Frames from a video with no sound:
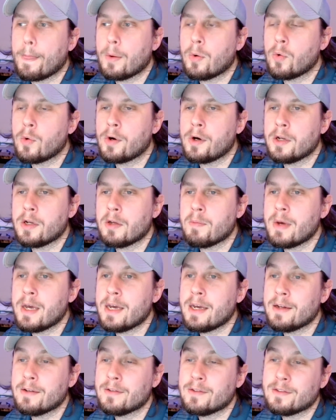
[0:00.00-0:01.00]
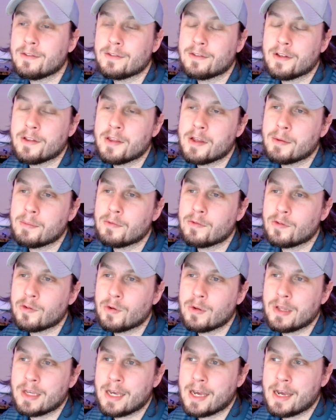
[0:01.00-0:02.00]
Or you may send them
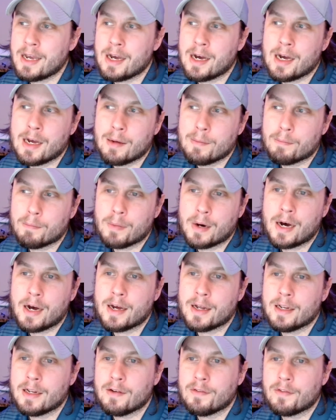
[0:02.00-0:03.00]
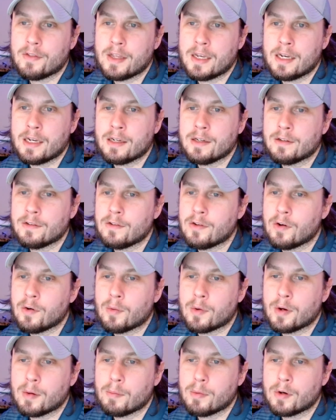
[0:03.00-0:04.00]
to the AI bot, and if they
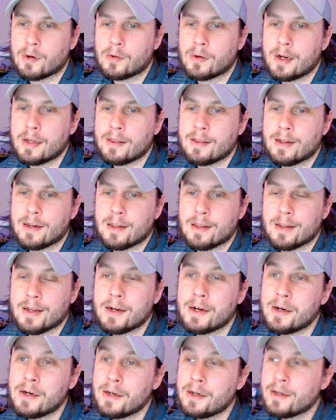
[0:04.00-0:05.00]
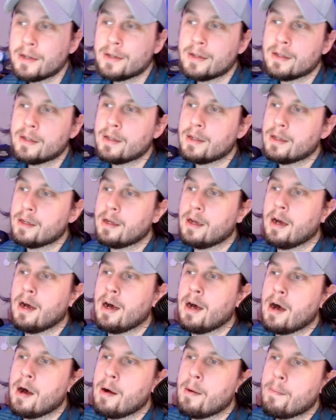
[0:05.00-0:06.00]
don't want to book right then and there,
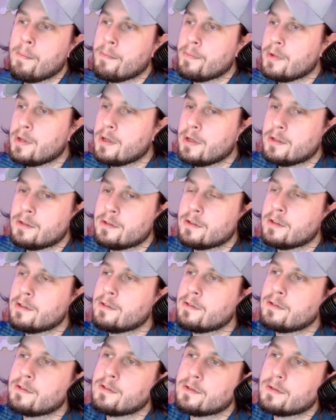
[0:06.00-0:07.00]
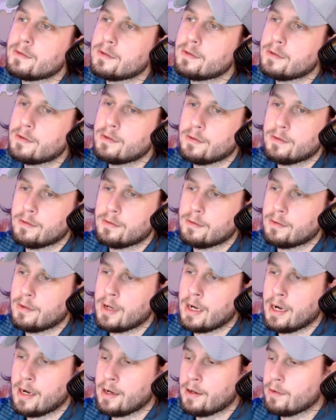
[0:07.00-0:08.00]
you just
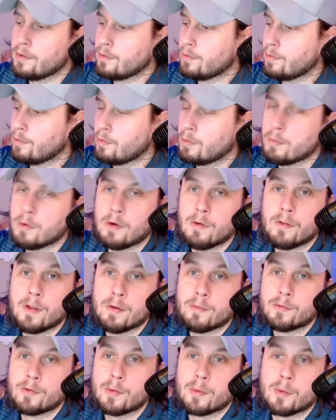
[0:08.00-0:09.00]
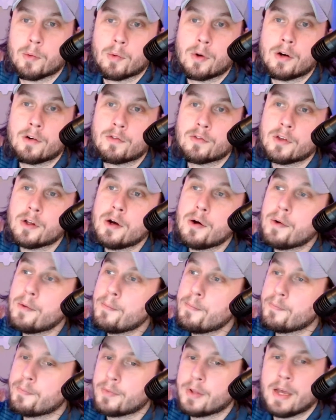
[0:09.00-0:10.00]
remove them from the
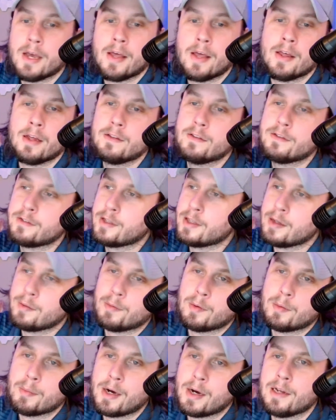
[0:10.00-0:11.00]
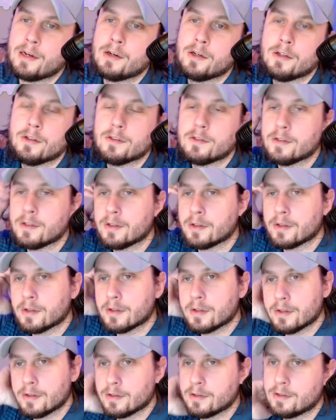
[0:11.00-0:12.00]
workflow and then send them reminders and
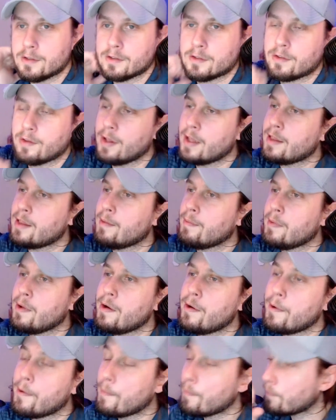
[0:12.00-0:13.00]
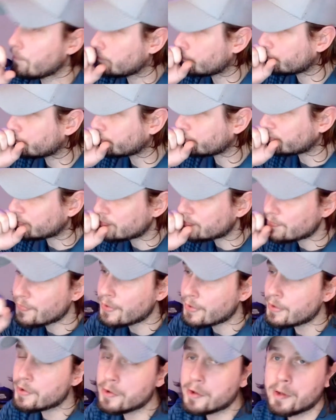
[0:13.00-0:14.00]
just let them know
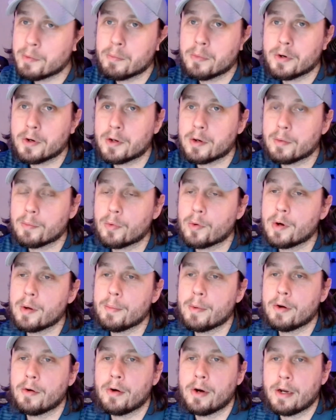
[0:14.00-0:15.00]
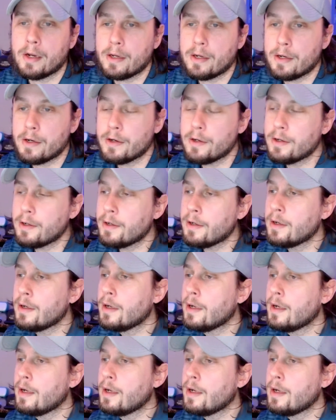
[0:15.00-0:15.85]
you can book an appointment right here,